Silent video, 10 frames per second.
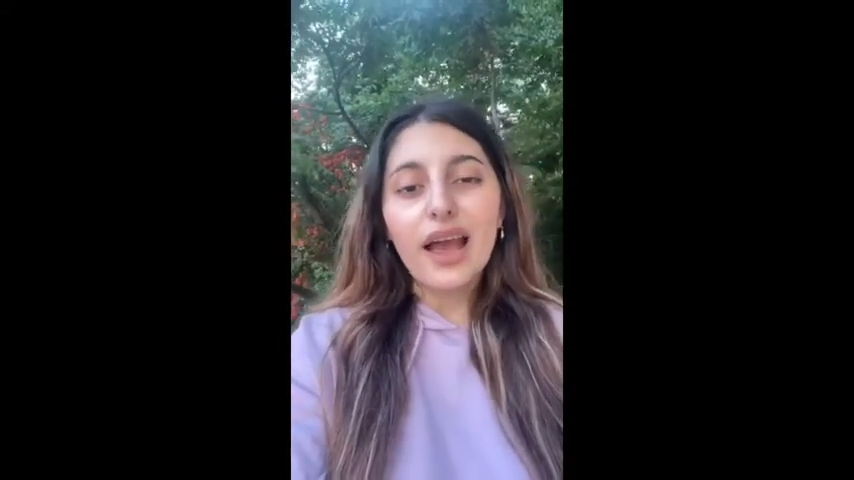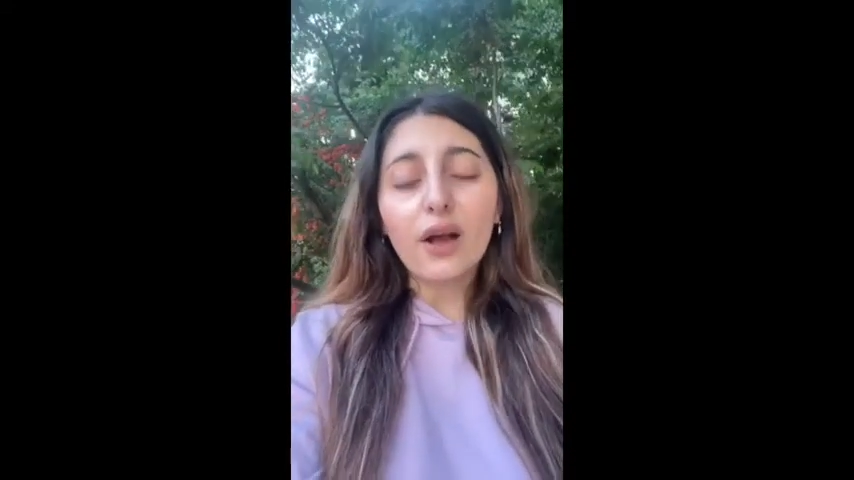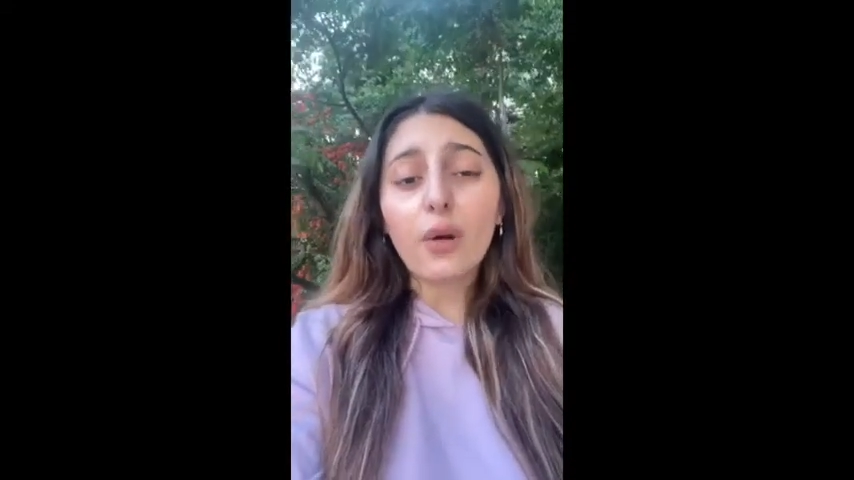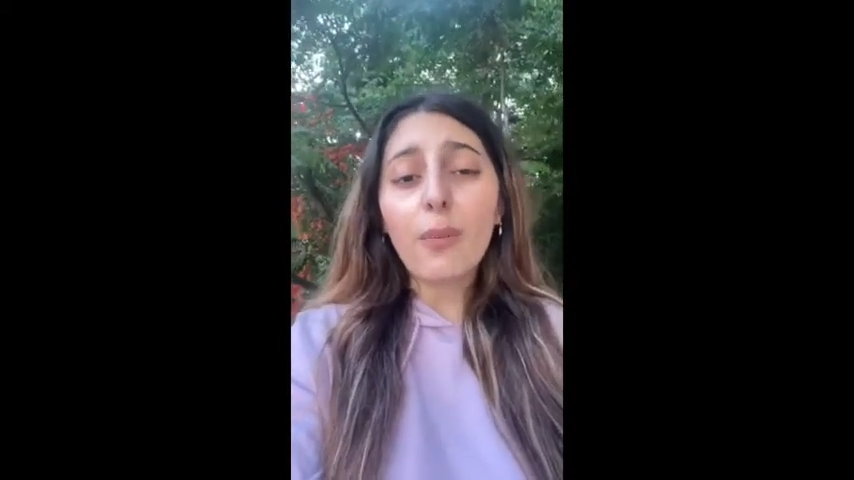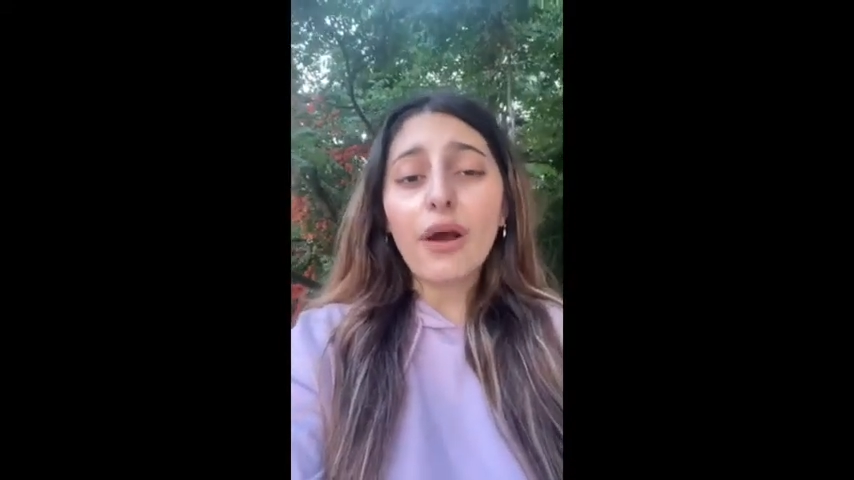
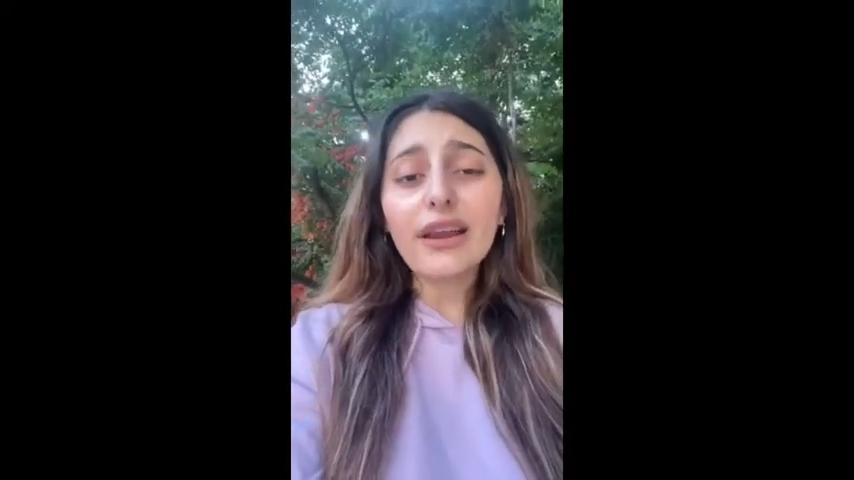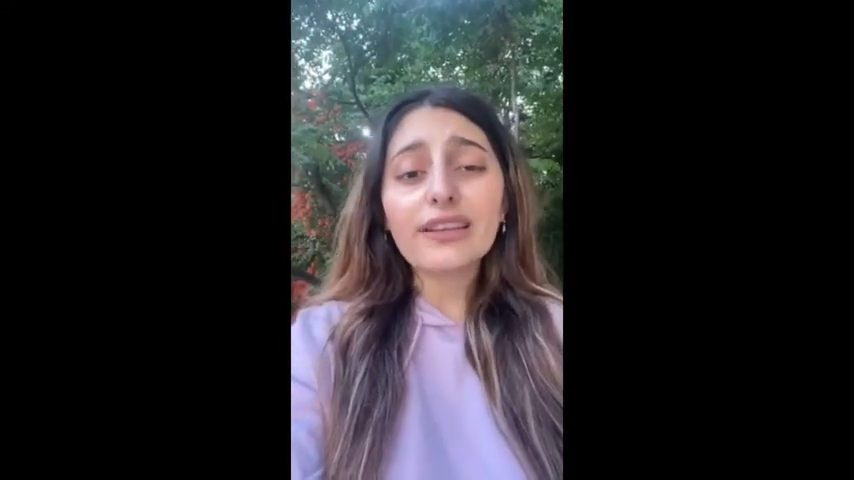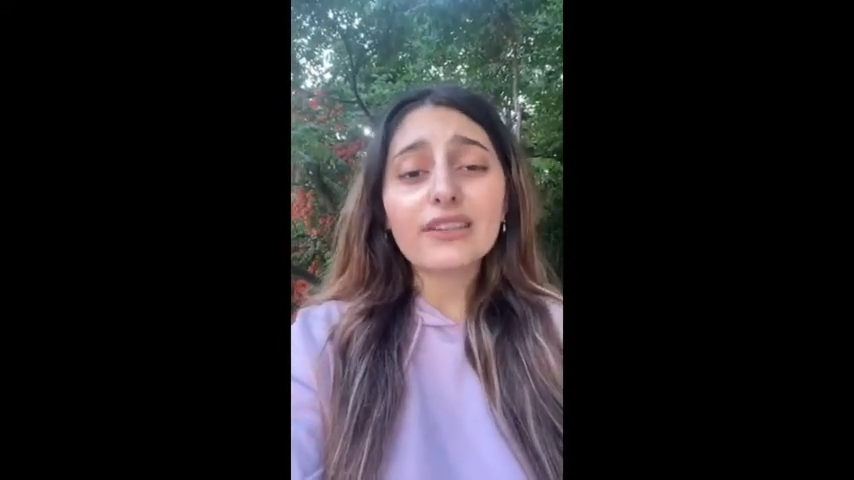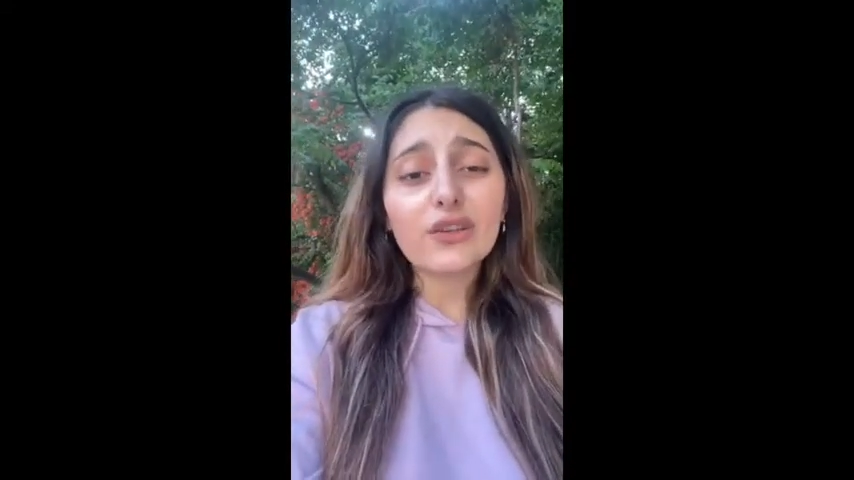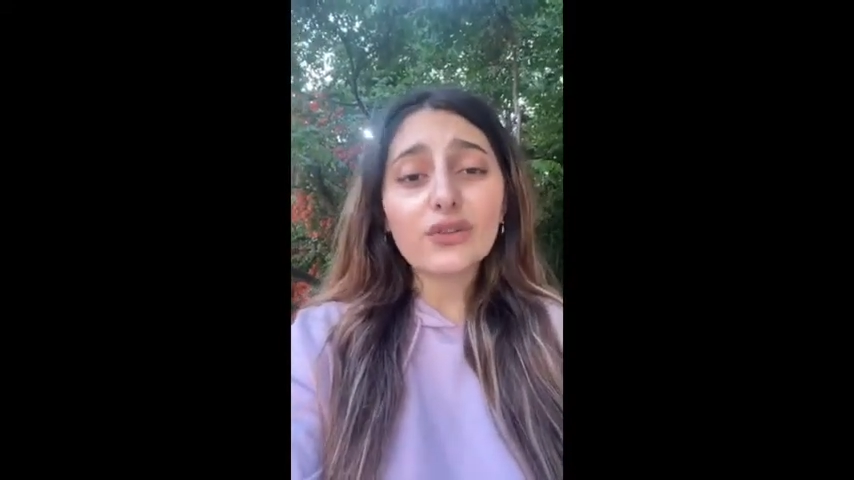
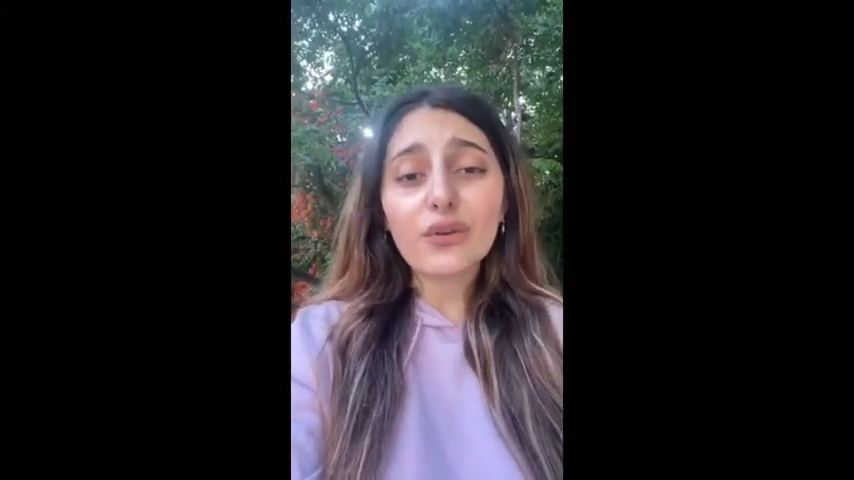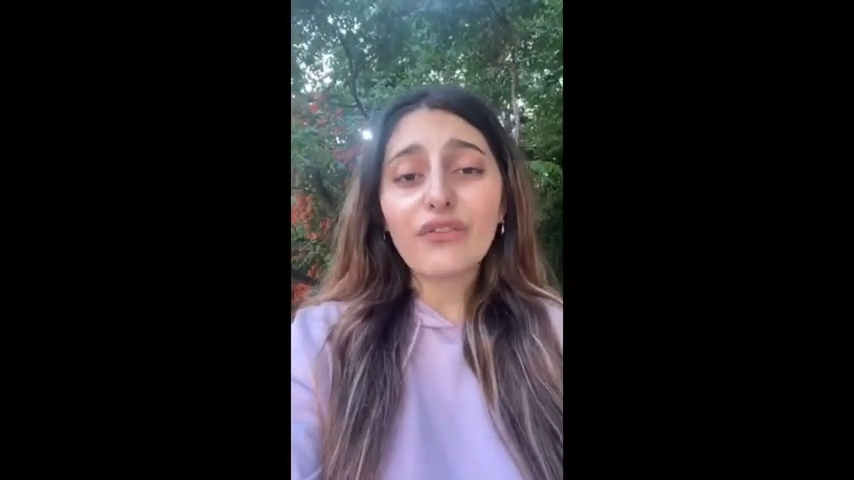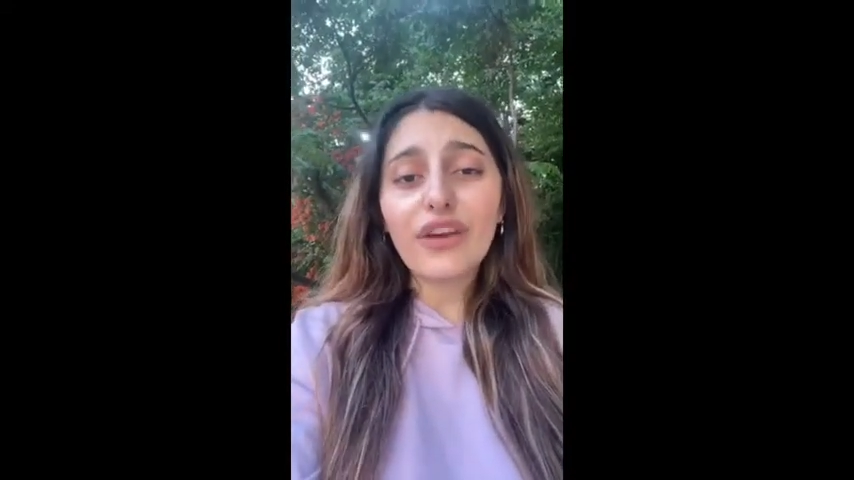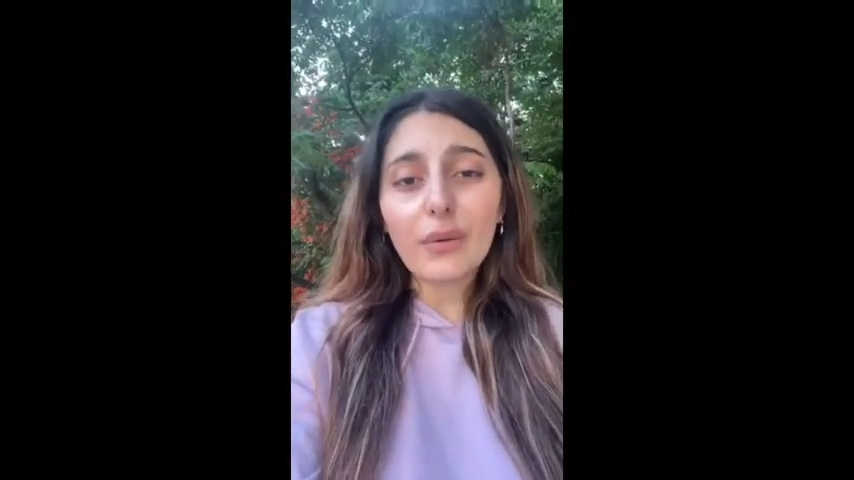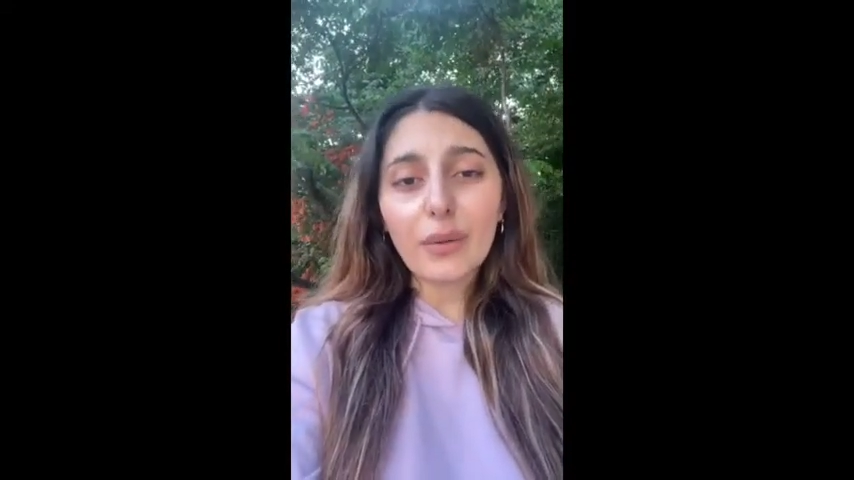Aquaponics is also
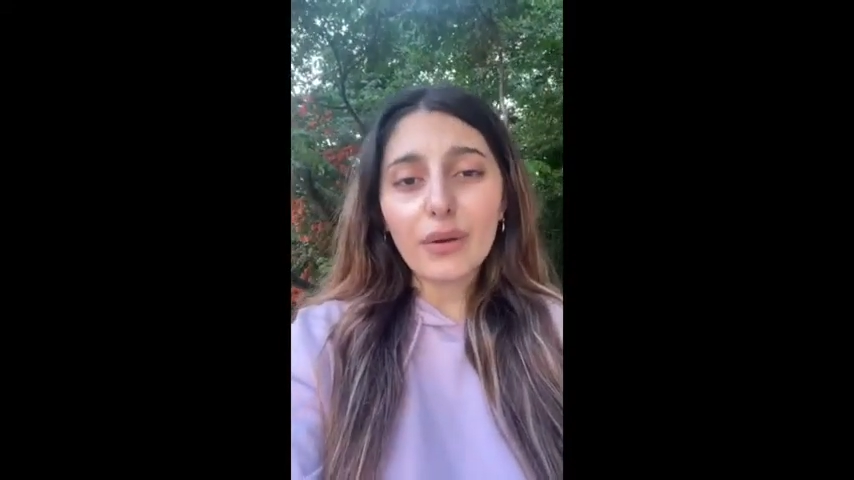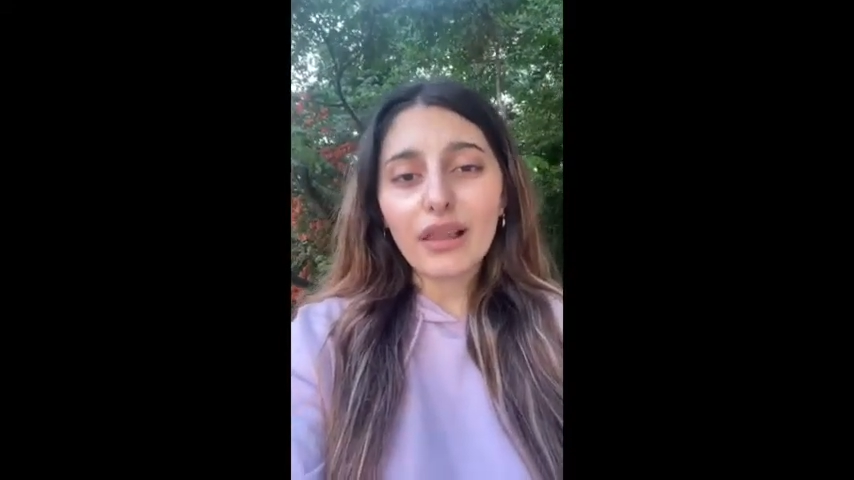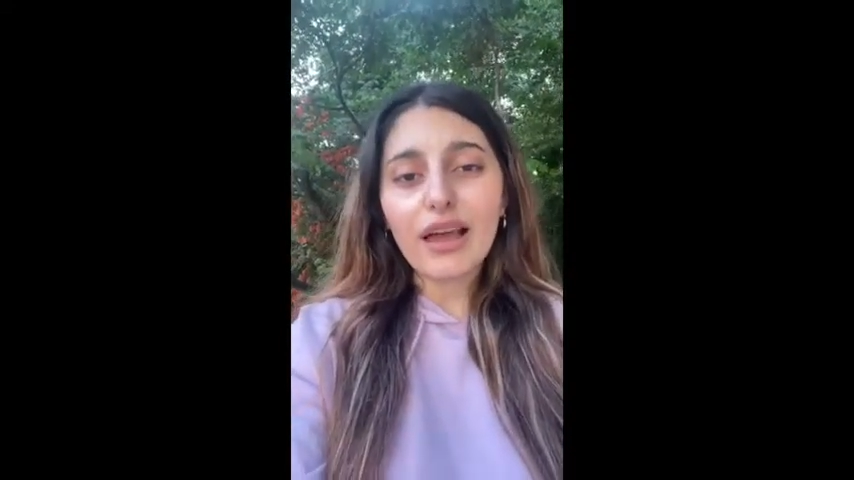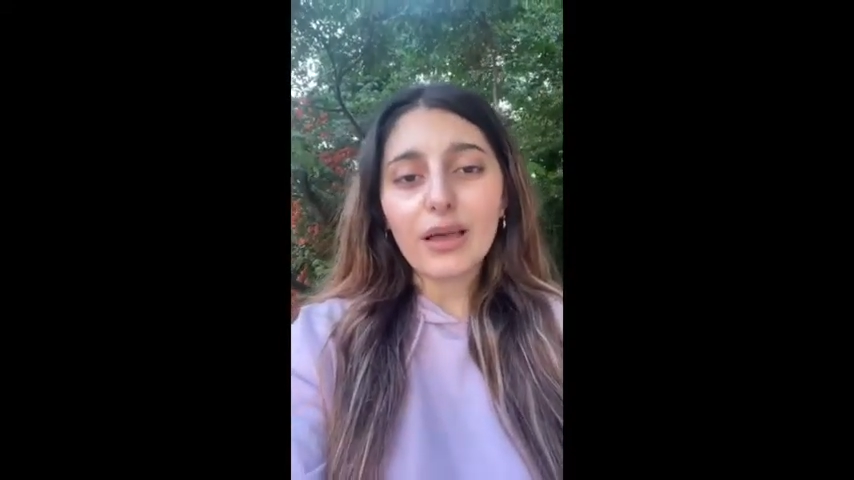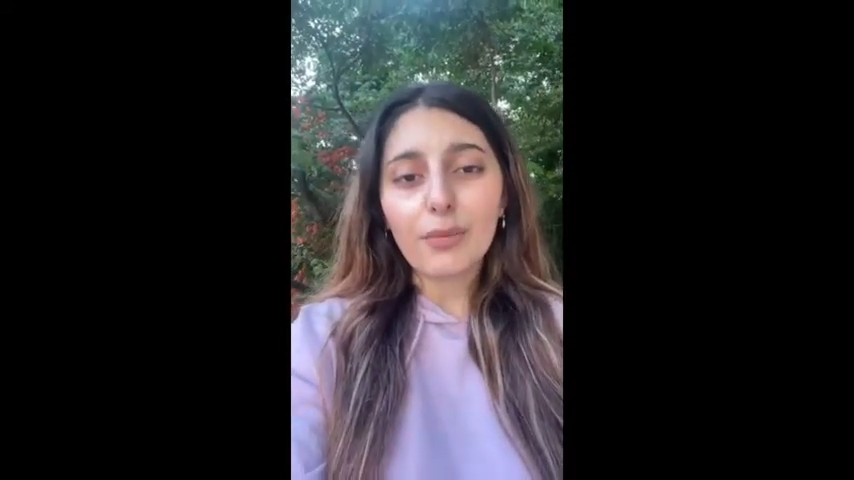very
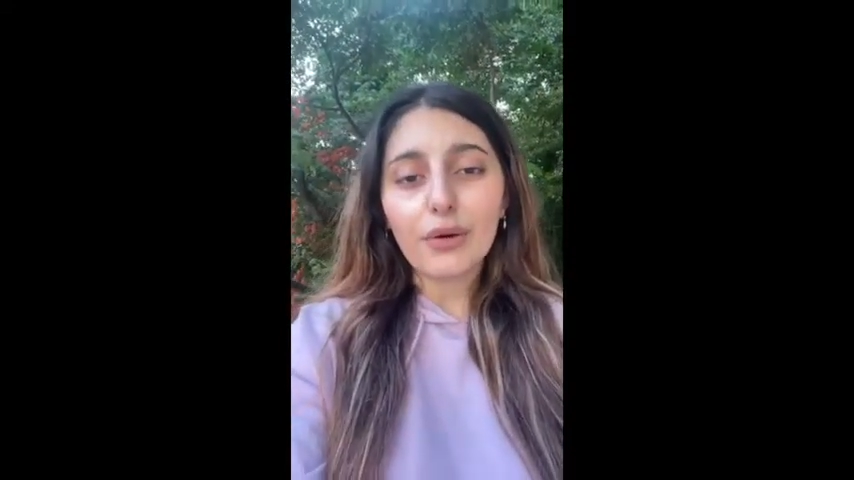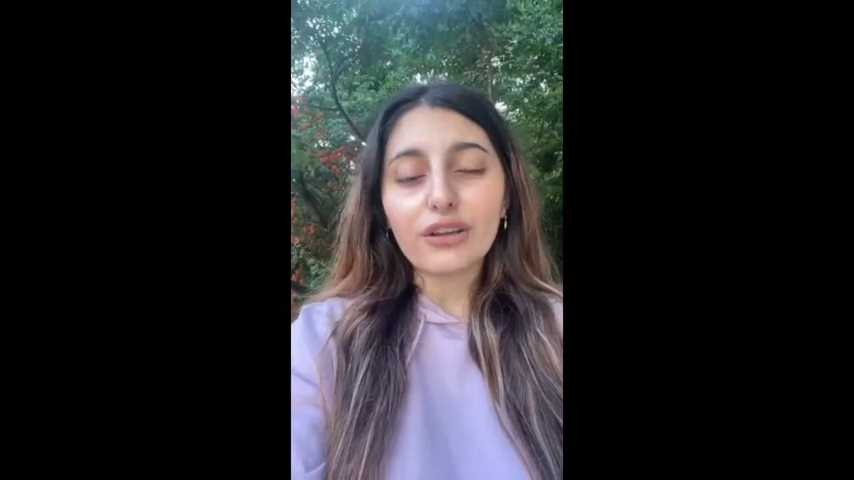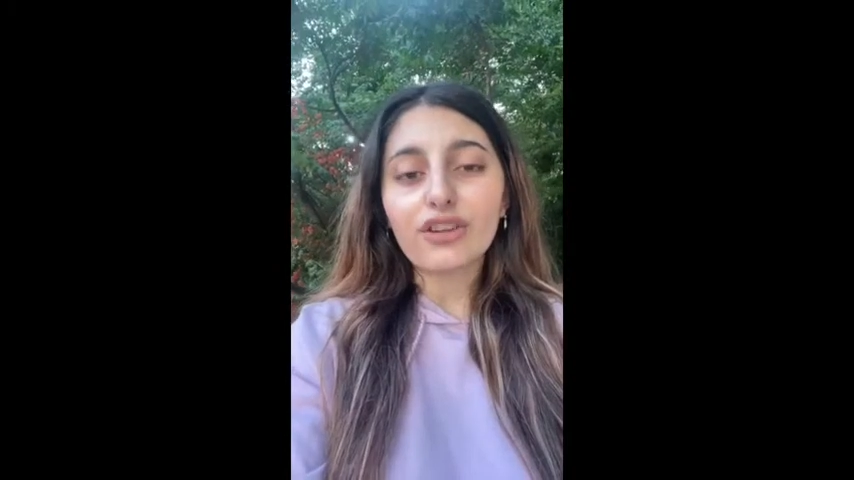reliable in